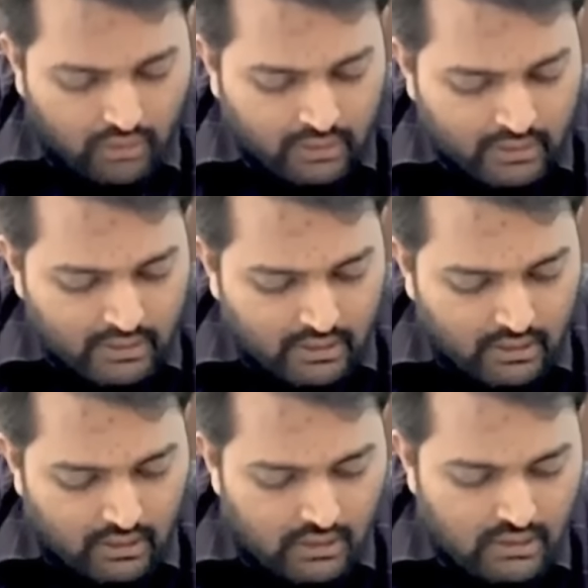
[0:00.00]
index
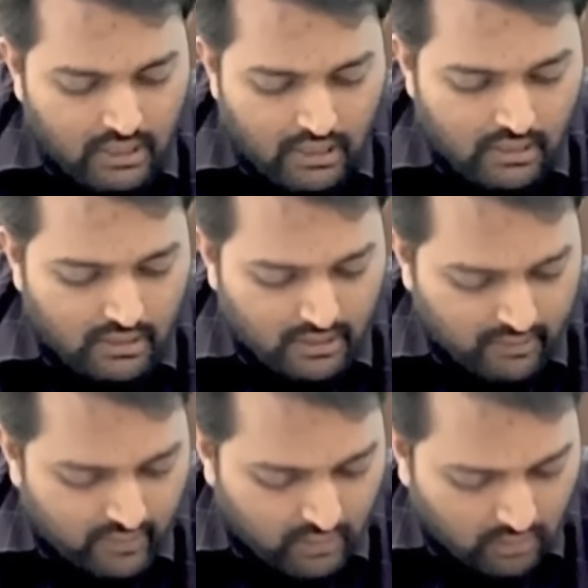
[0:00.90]
currently stands at
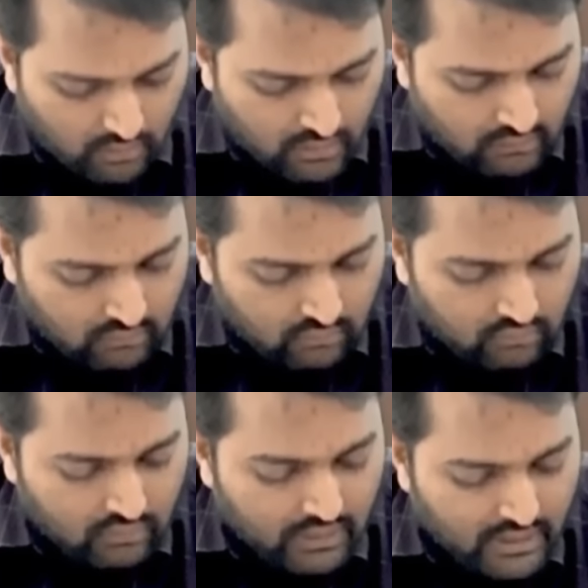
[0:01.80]
7,000.
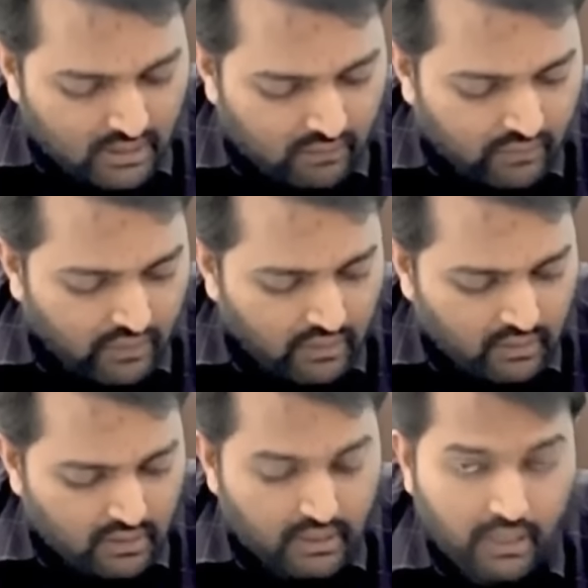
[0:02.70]
The risk-free
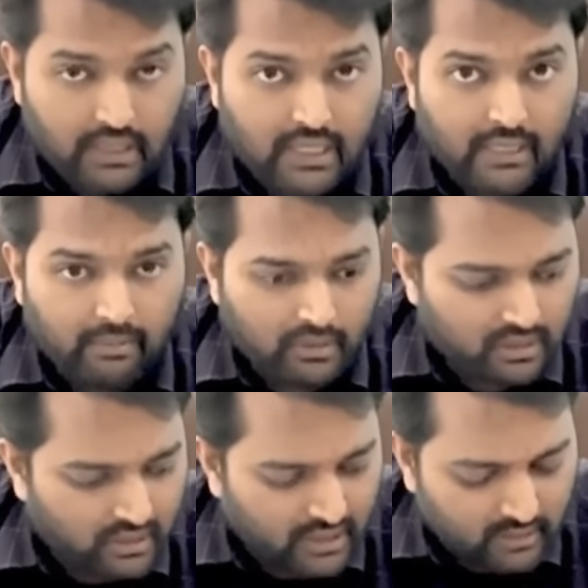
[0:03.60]
interest rate is
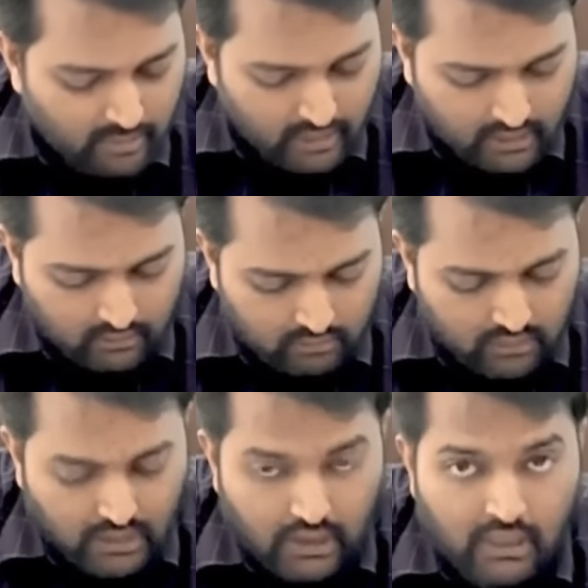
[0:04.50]
8% per annum,
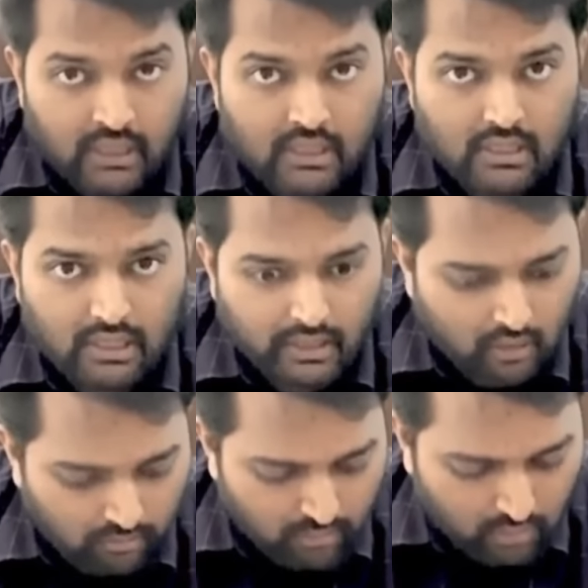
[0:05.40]
continuously
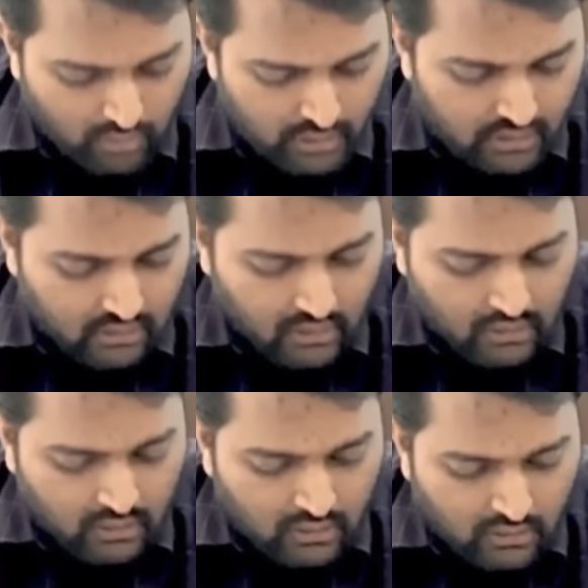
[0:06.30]
compounded.
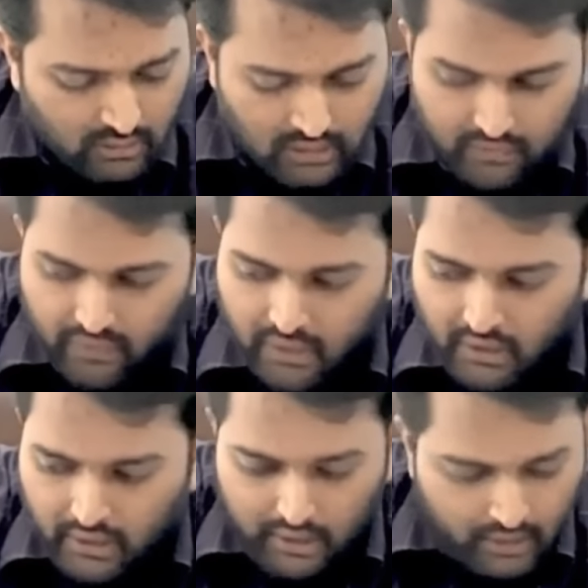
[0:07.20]
The
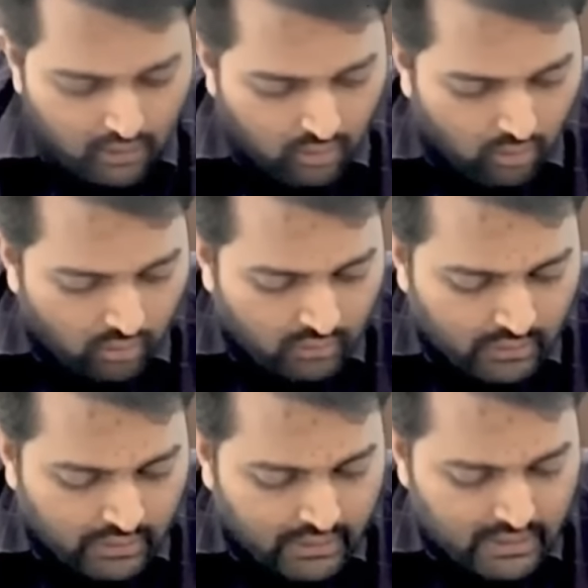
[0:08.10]
dividend yield on the
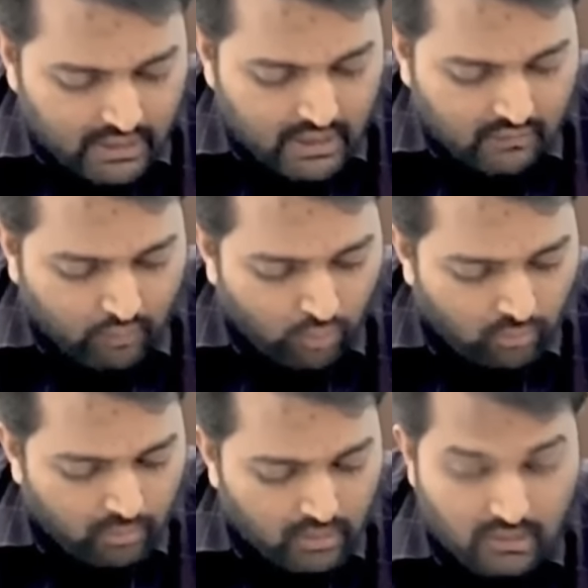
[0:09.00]
index is
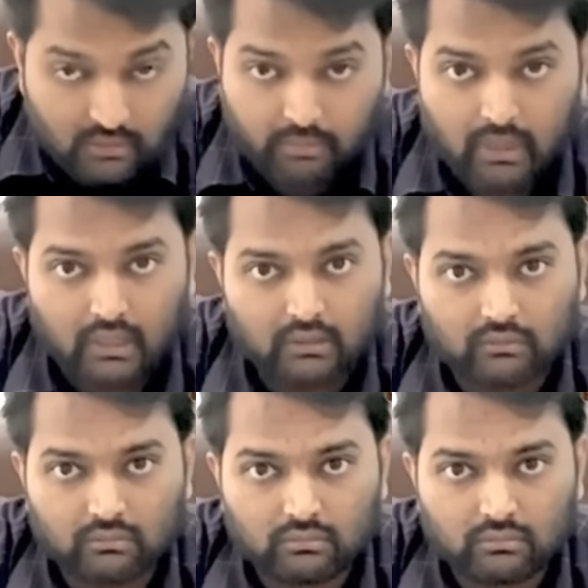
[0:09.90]
4% per annum.